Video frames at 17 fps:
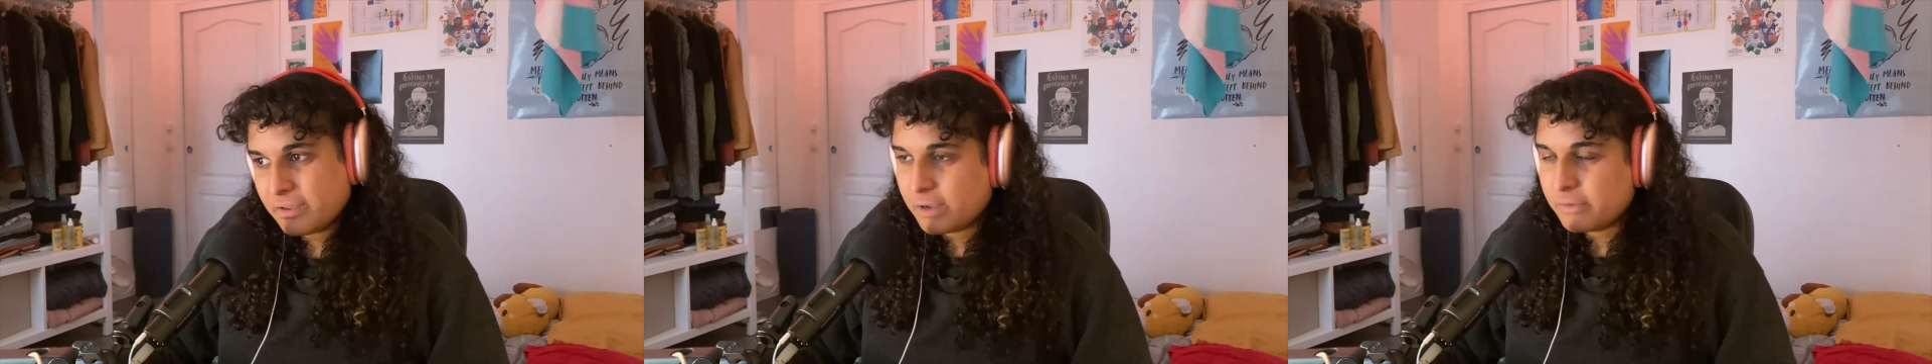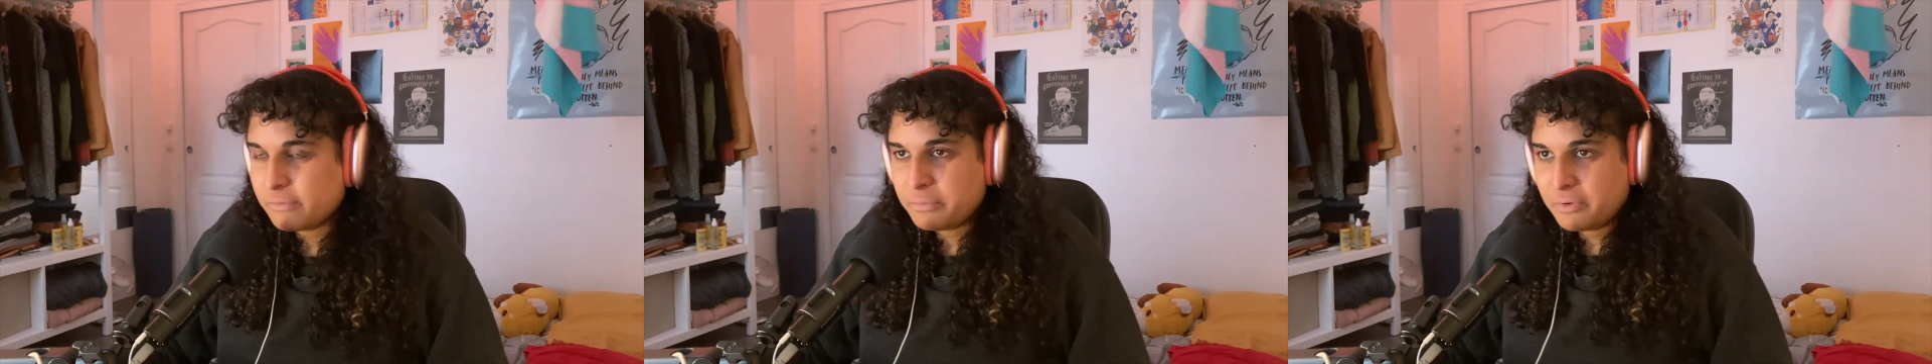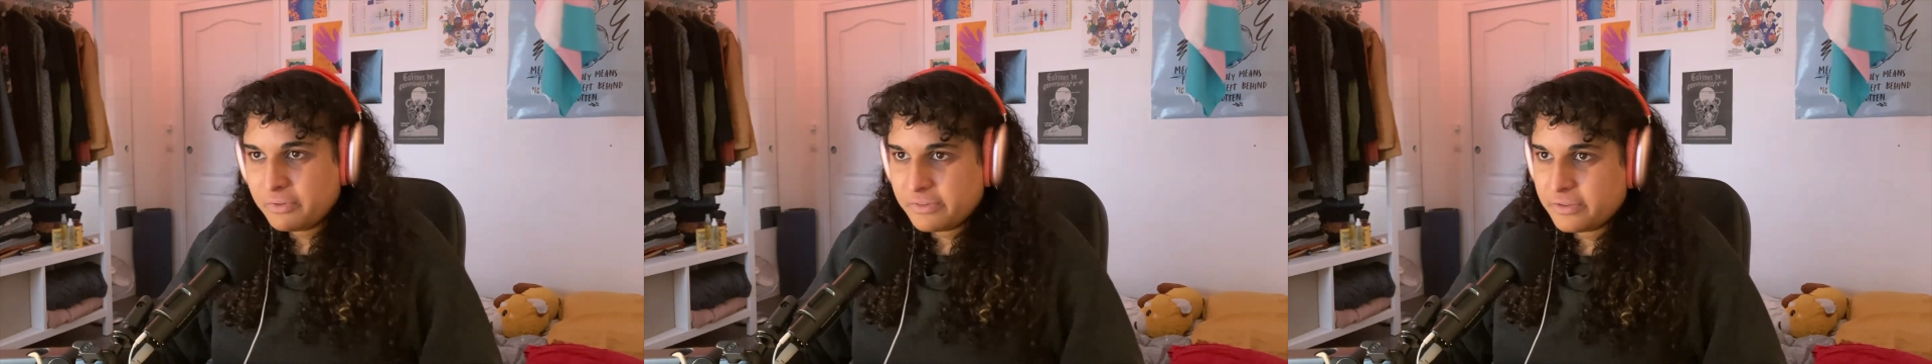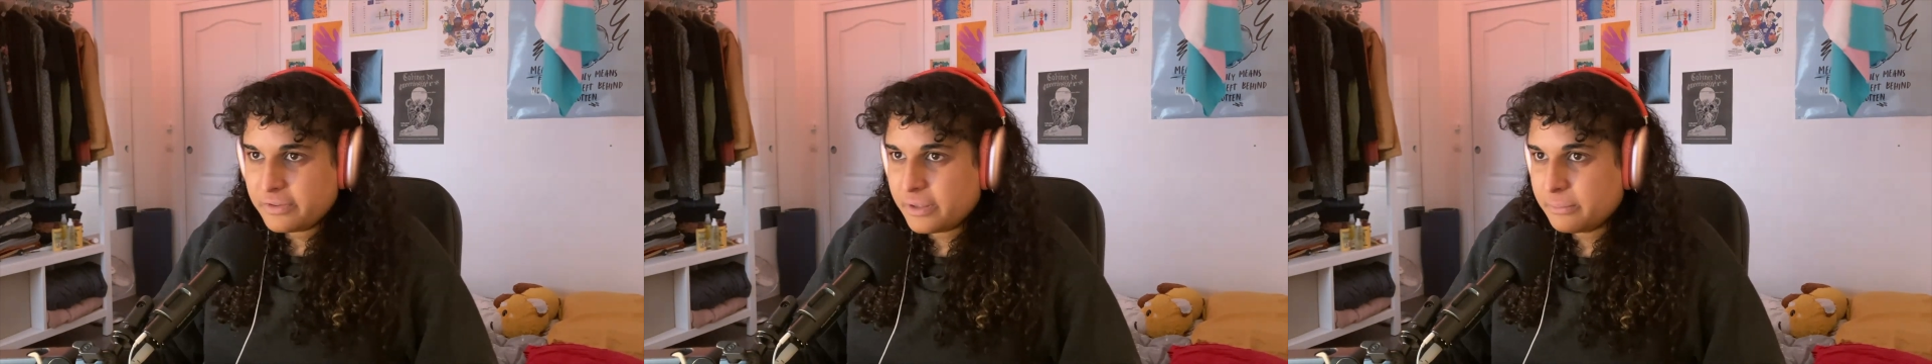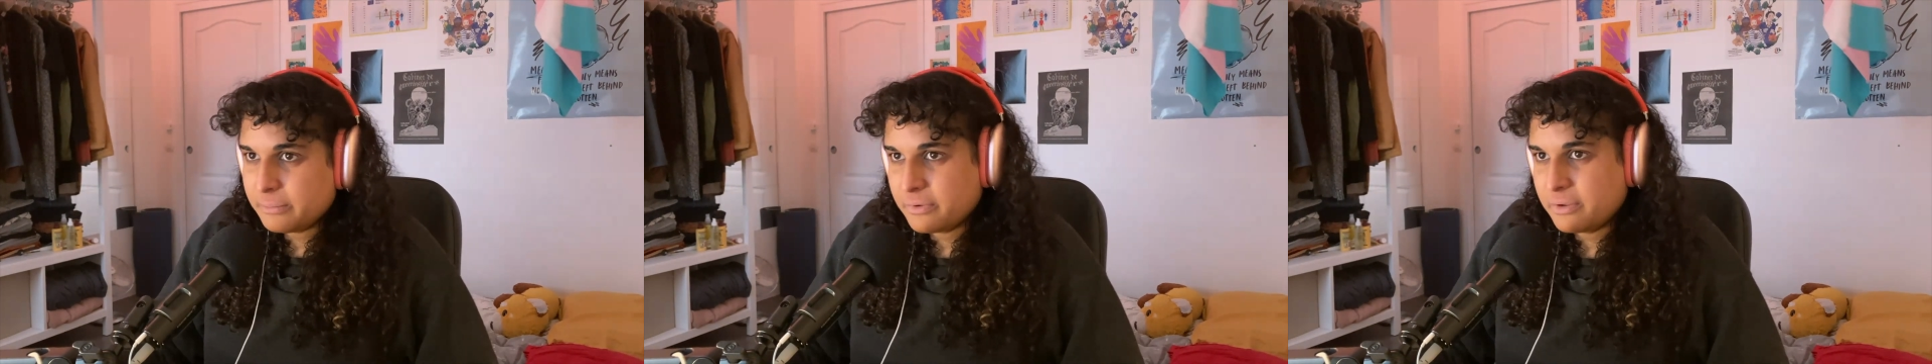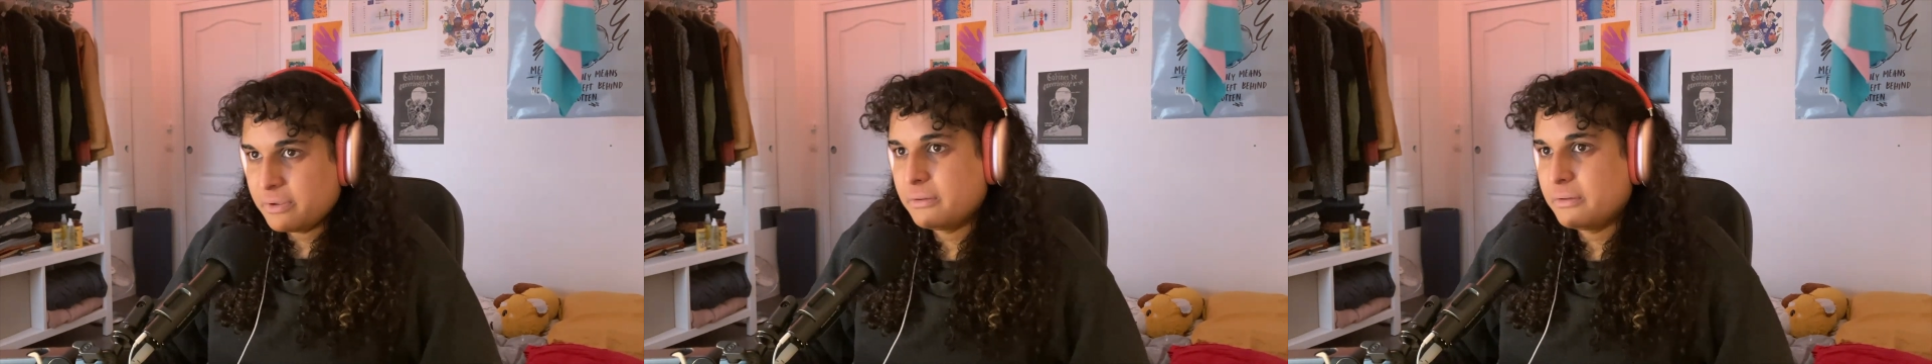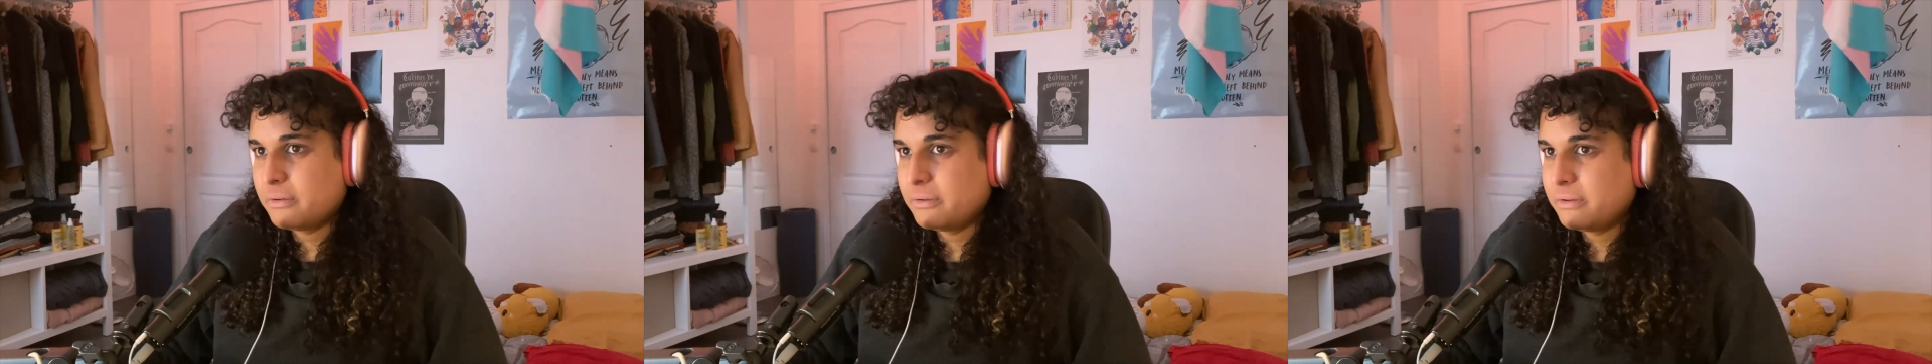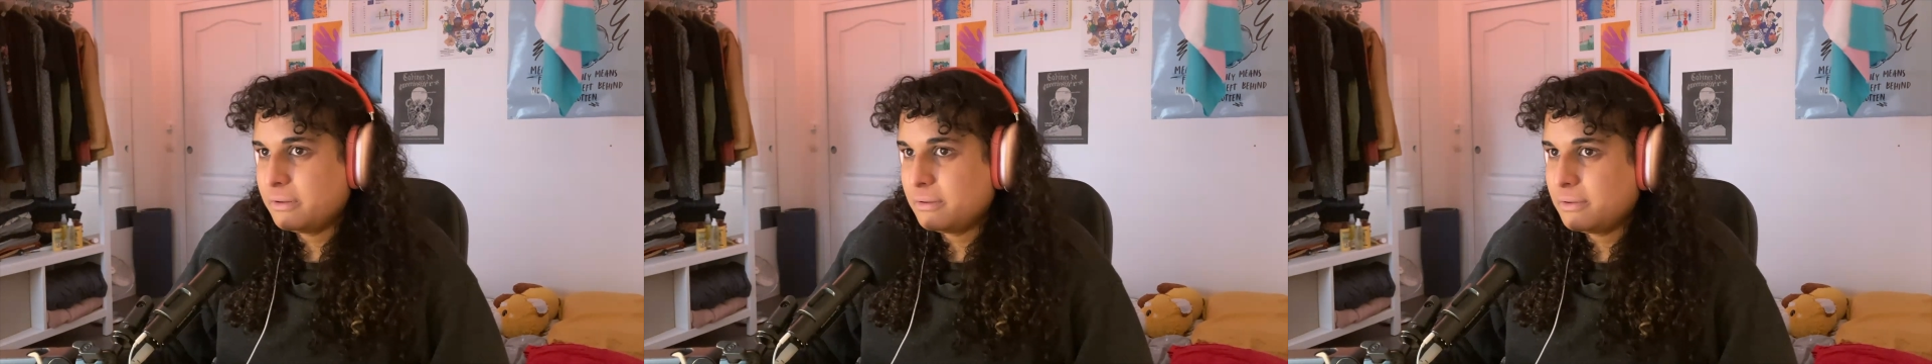I've posted them
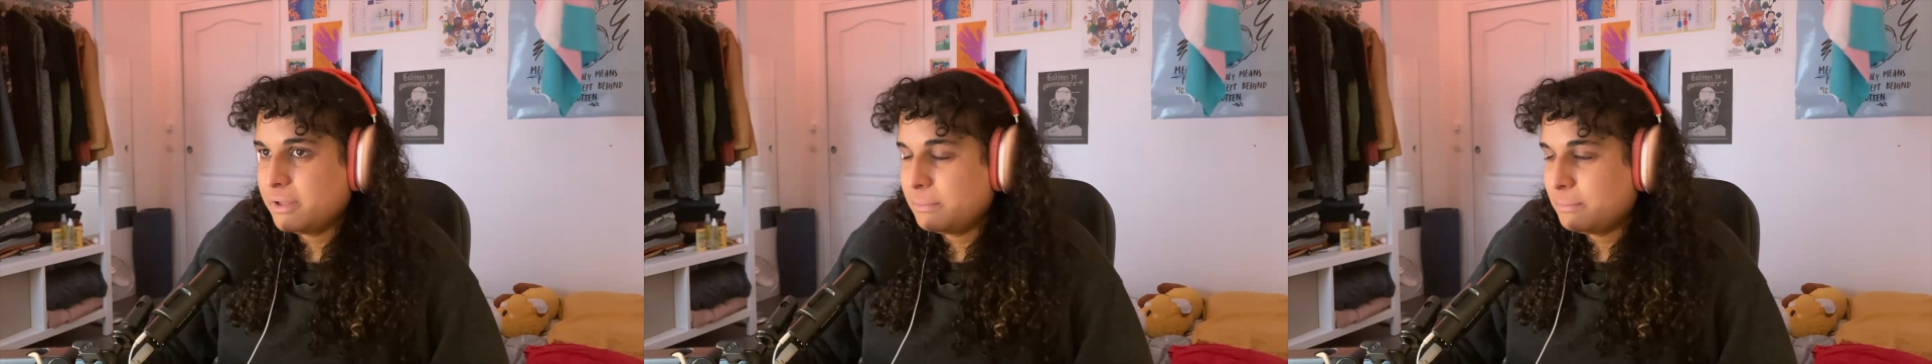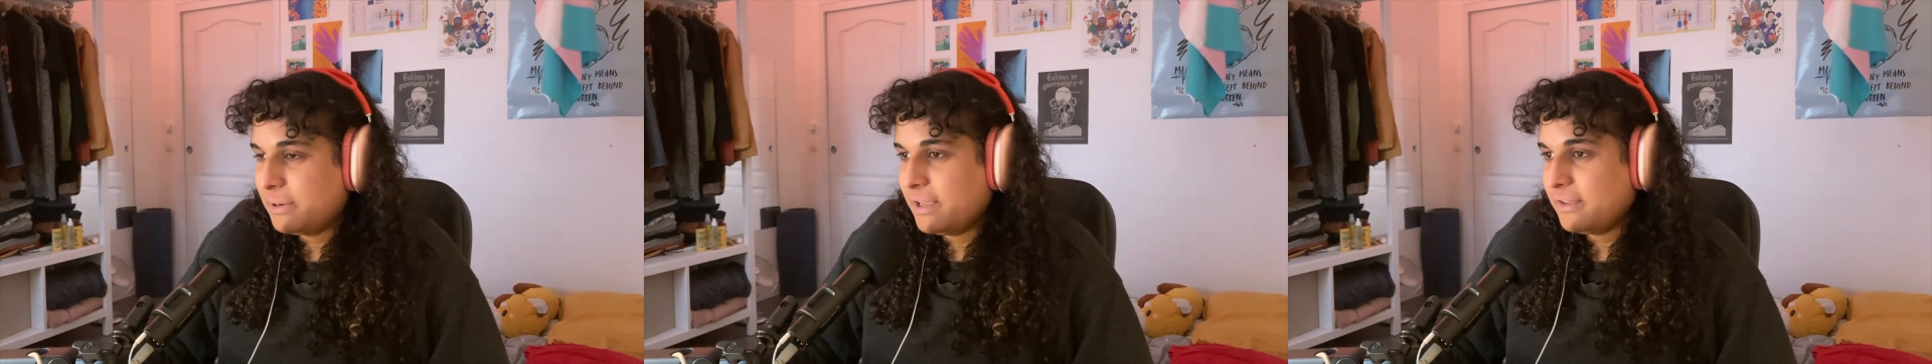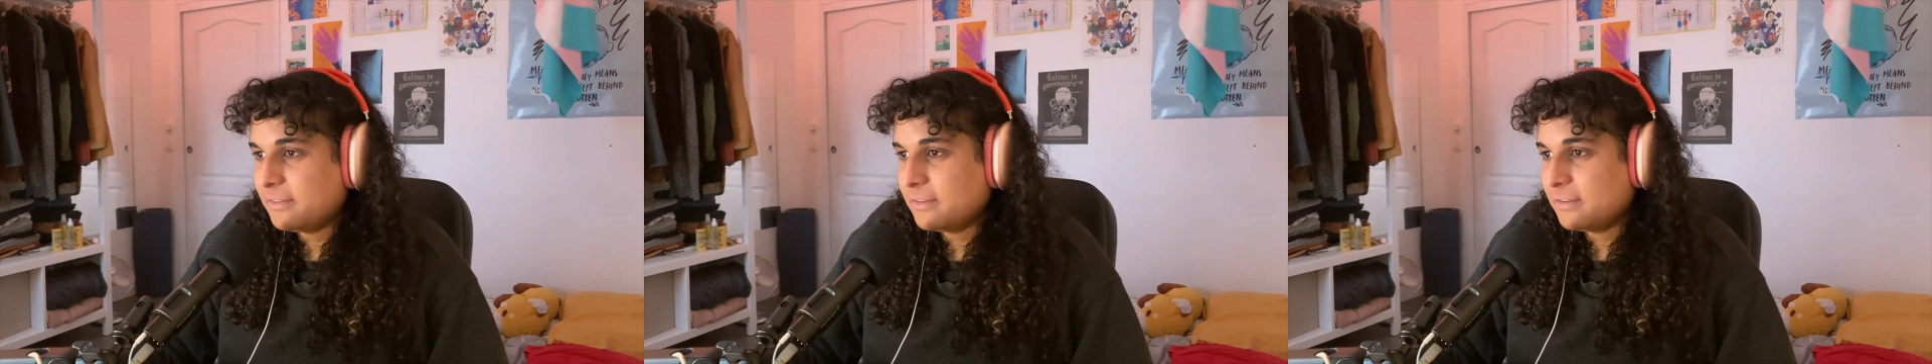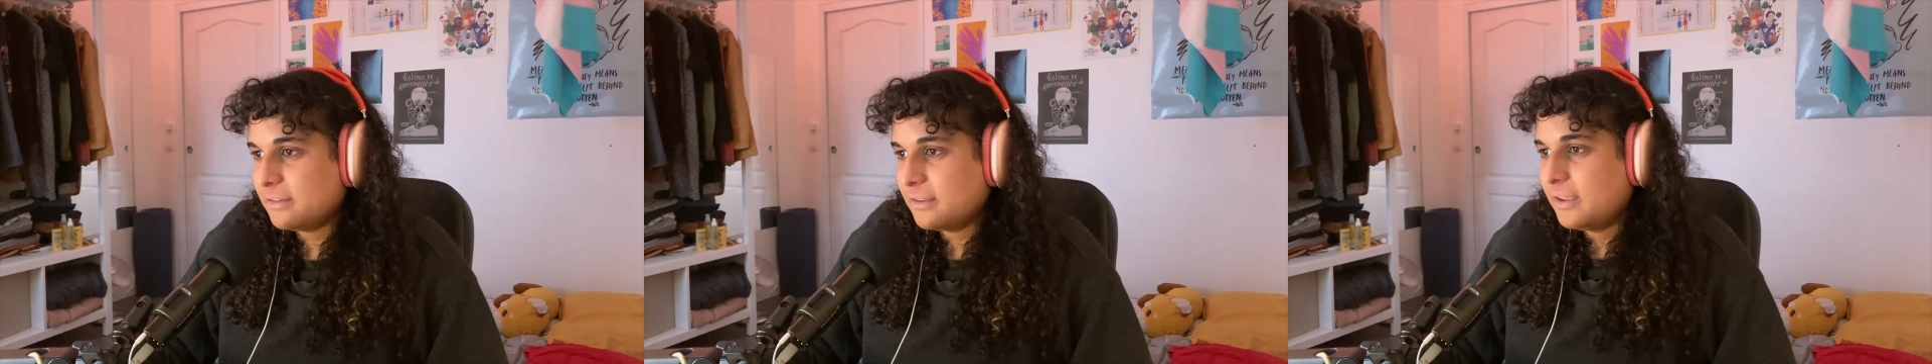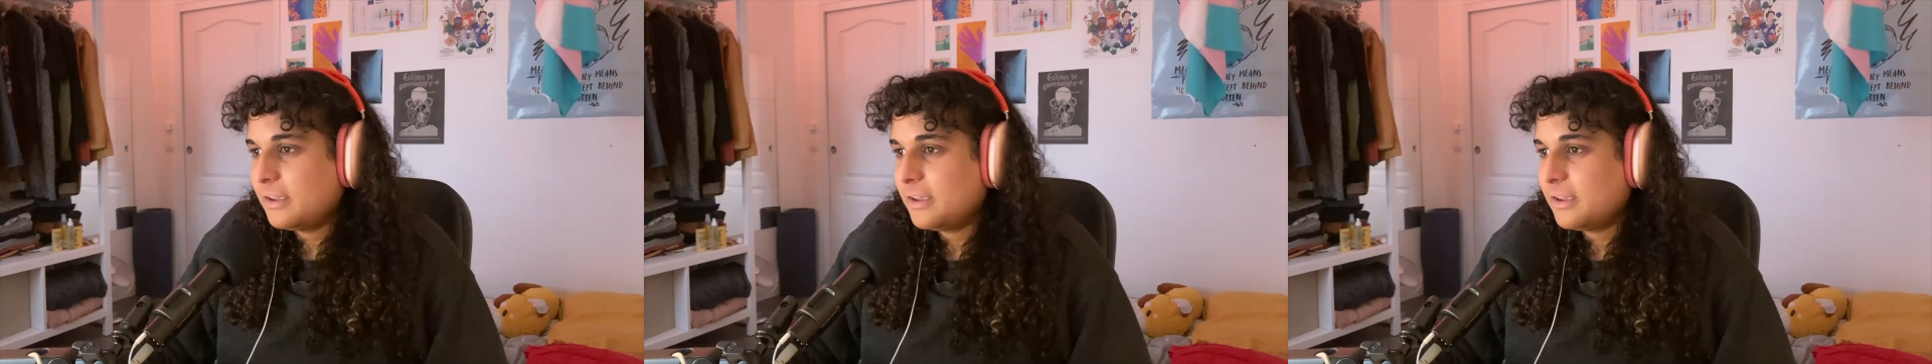in places.